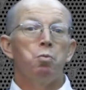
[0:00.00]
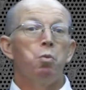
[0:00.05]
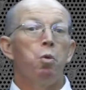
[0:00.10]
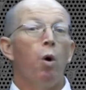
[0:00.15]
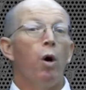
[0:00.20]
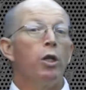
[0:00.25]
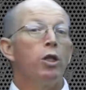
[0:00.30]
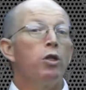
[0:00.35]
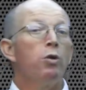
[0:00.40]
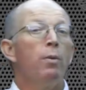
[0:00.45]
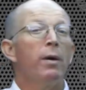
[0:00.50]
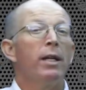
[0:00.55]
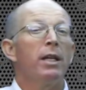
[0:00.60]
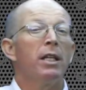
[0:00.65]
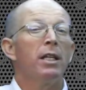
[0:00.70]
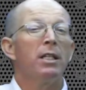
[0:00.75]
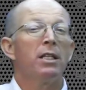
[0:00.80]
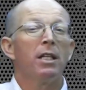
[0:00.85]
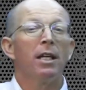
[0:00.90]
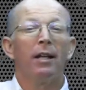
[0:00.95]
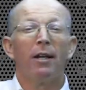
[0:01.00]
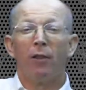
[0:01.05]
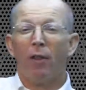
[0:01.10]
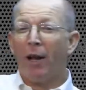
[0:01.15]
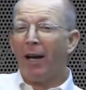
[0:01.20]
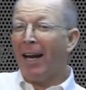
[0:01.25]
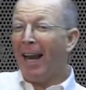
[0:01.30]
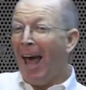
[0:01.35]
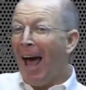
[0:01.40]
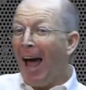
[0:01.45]
what you would consider
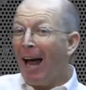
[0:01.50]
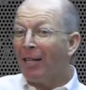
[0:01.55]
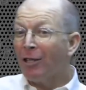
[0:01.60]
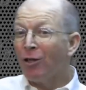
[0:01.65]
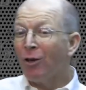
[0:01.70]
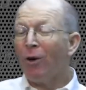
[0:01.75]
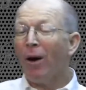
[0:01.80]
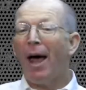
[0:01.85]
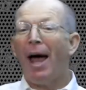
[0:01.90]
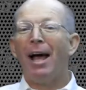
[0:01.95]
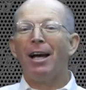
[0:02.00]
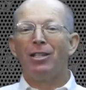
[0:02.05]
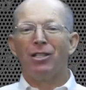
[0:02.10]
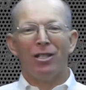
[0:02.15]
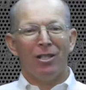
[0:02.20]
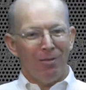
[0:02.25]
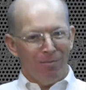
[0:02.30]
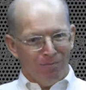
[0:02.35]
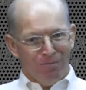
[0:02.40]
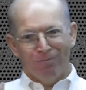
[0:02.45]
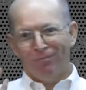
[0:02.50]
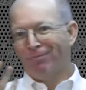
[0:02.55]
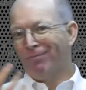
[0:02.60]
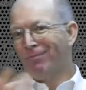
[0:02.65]
the natural action